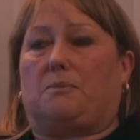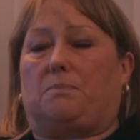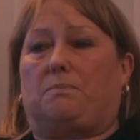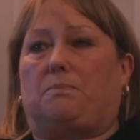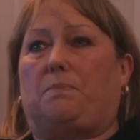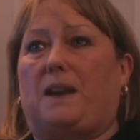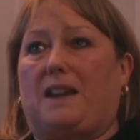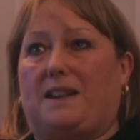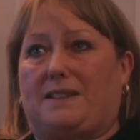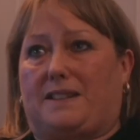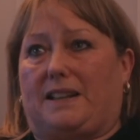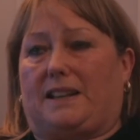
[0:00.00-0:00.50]
we've
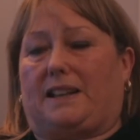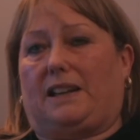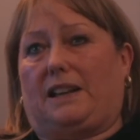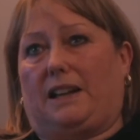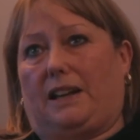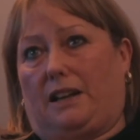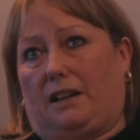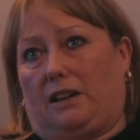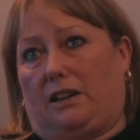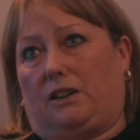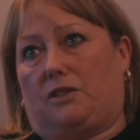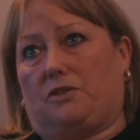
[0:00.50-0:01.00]
just had, if
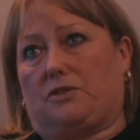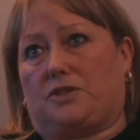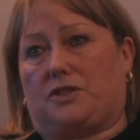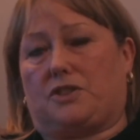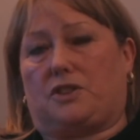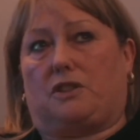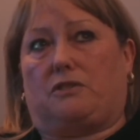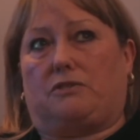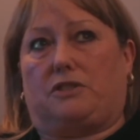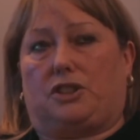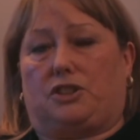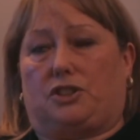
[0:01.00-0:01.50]
you've been
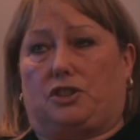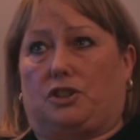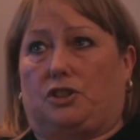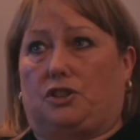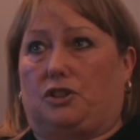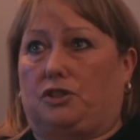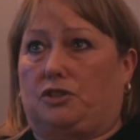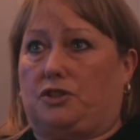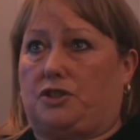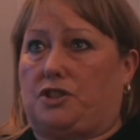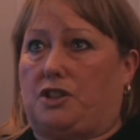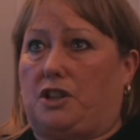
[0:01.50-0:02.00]
watching our
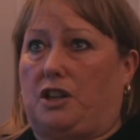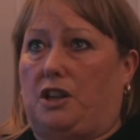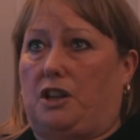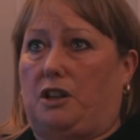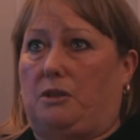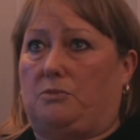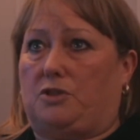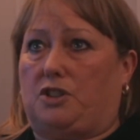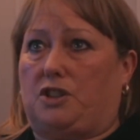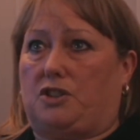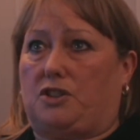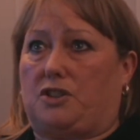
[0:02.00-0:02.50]
Support Bev
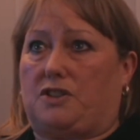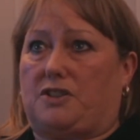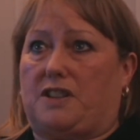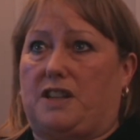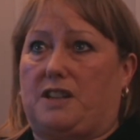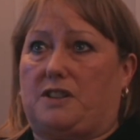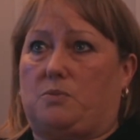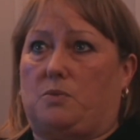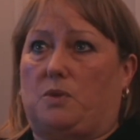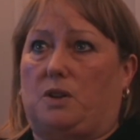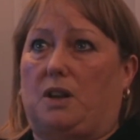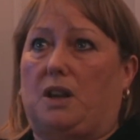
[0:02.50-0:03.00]
campaign,
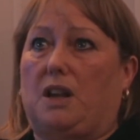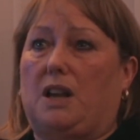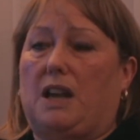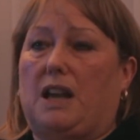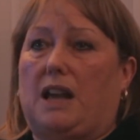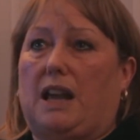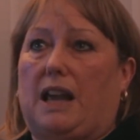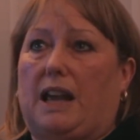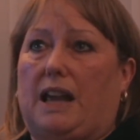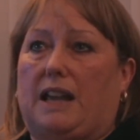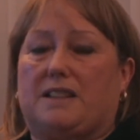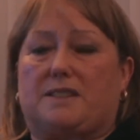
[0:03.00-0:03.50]

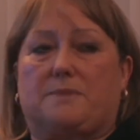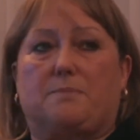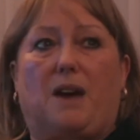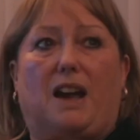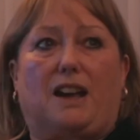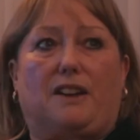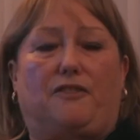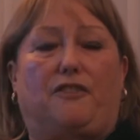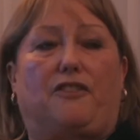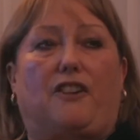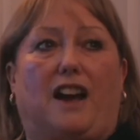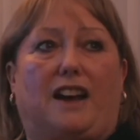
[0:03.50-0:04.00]
same
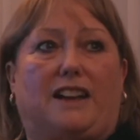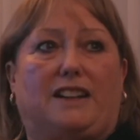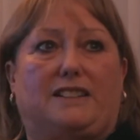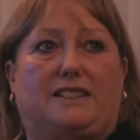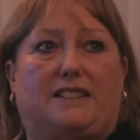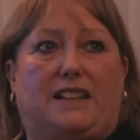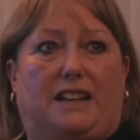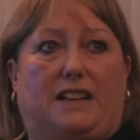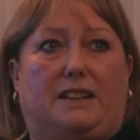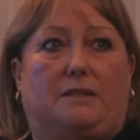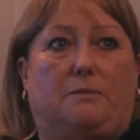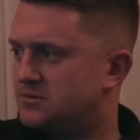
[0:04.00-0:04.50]
city where this
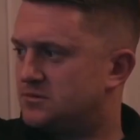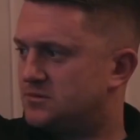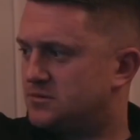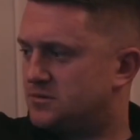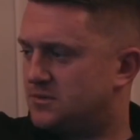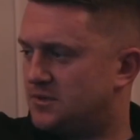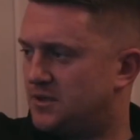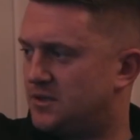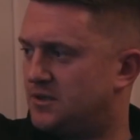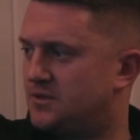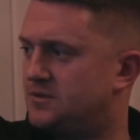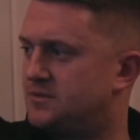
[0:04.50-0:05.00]

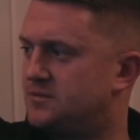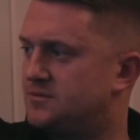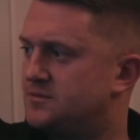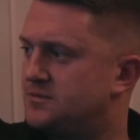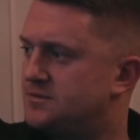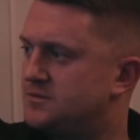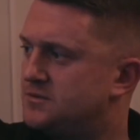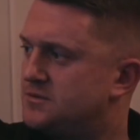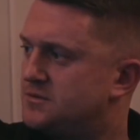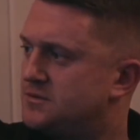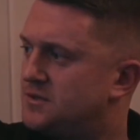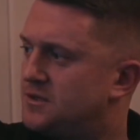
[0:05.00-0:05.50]

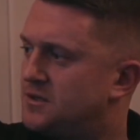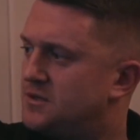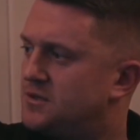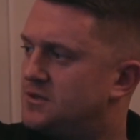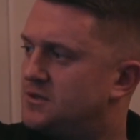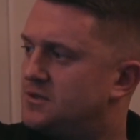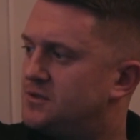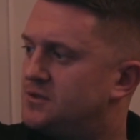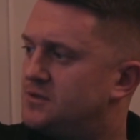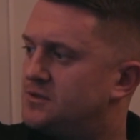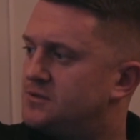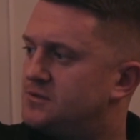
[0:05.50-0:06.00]
poor Beverly
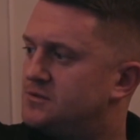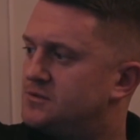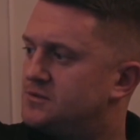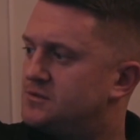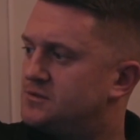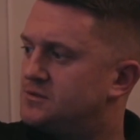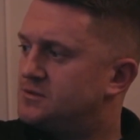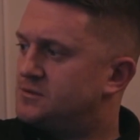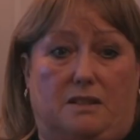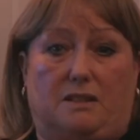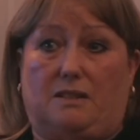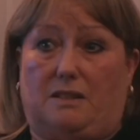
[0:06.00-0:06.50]
was
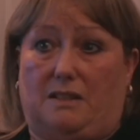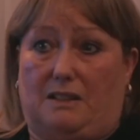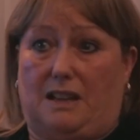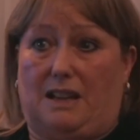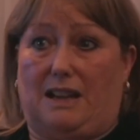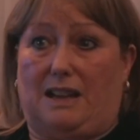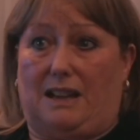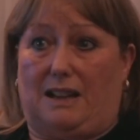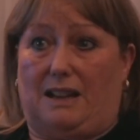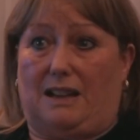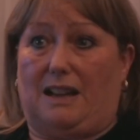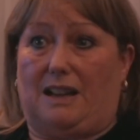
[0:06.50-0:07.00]
fired for
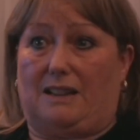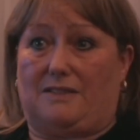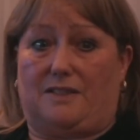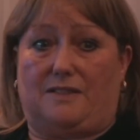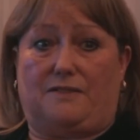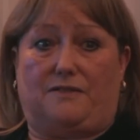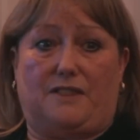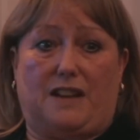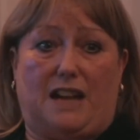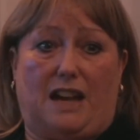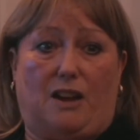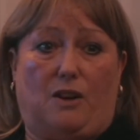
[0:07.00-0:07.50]
daring to
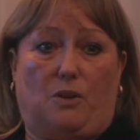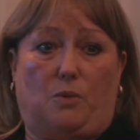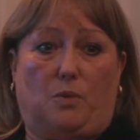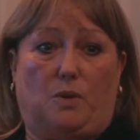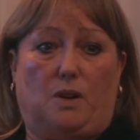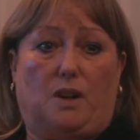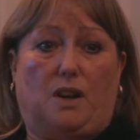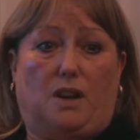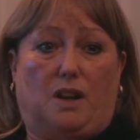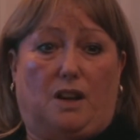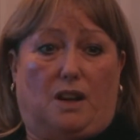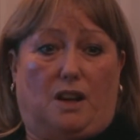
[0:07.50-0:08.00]

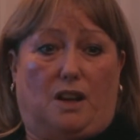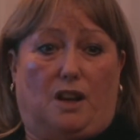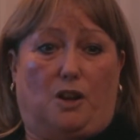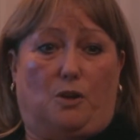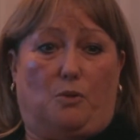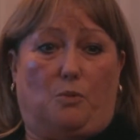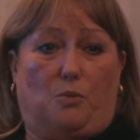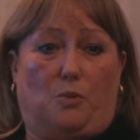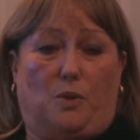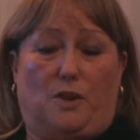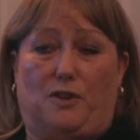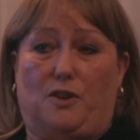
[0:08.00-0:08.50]

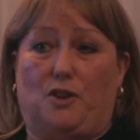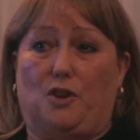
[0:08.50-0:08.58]
post